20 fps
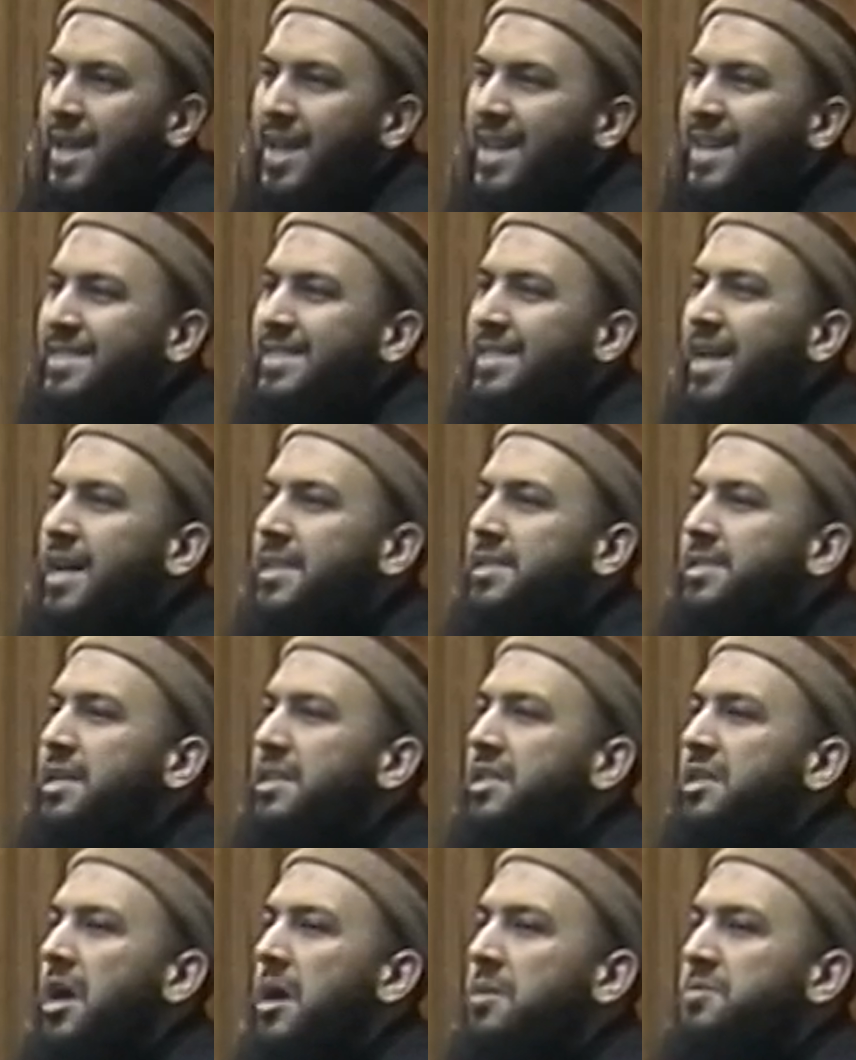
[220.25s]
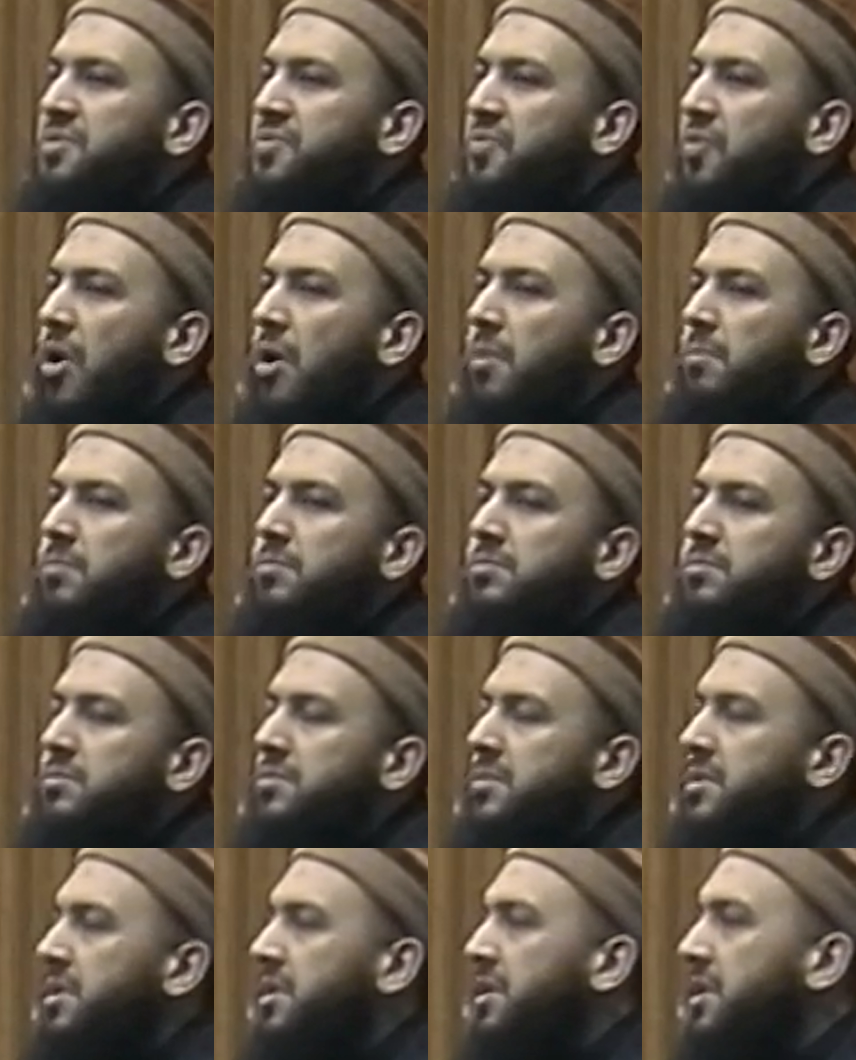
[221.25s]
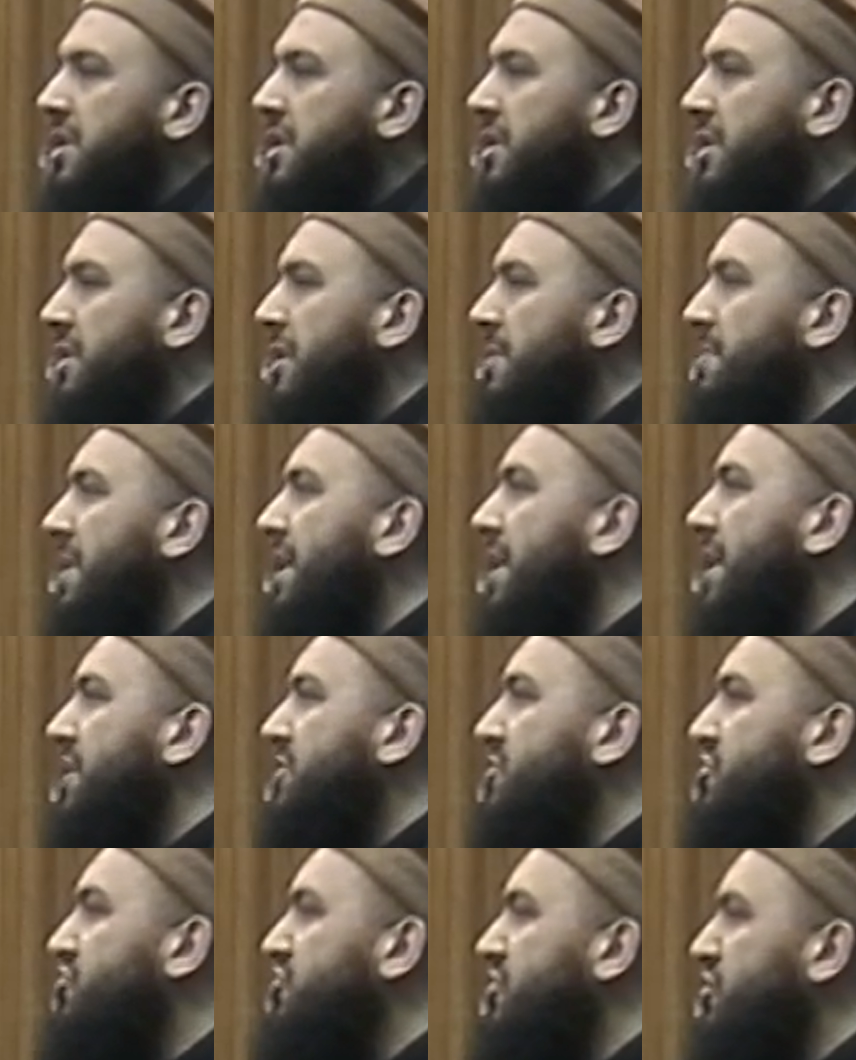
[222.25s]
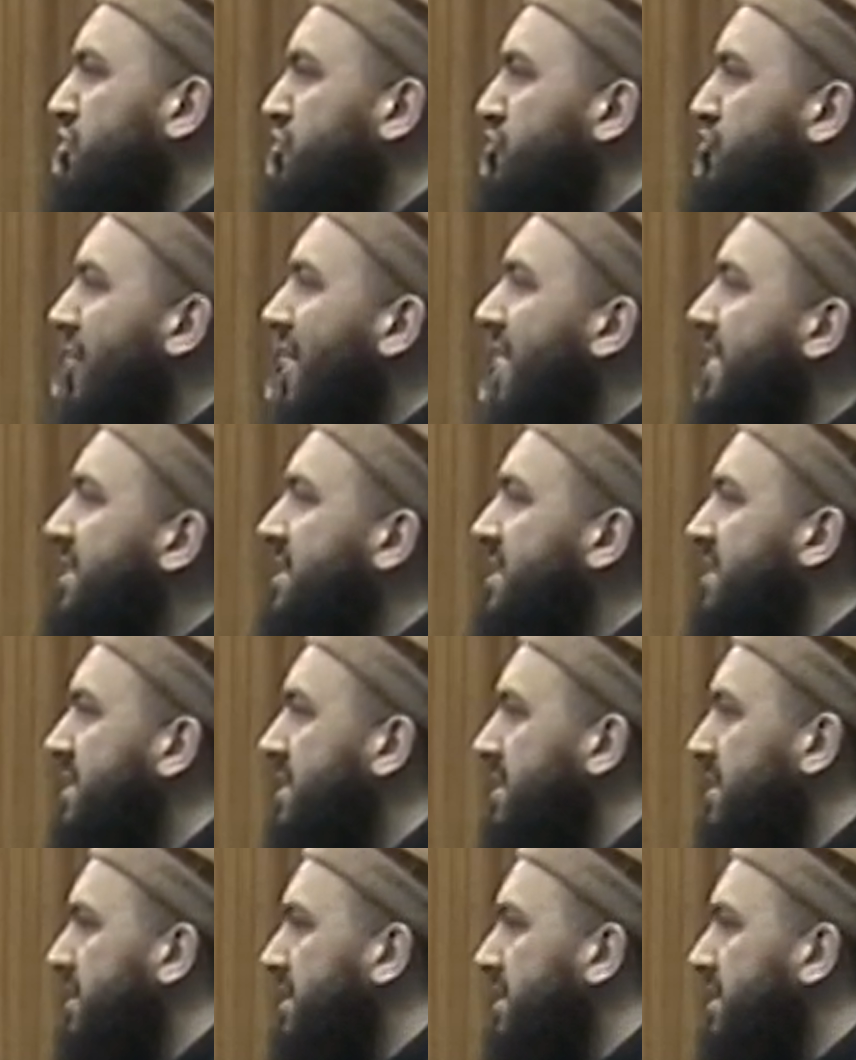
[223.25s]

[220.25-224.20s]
is that it comes from the meaning to restrict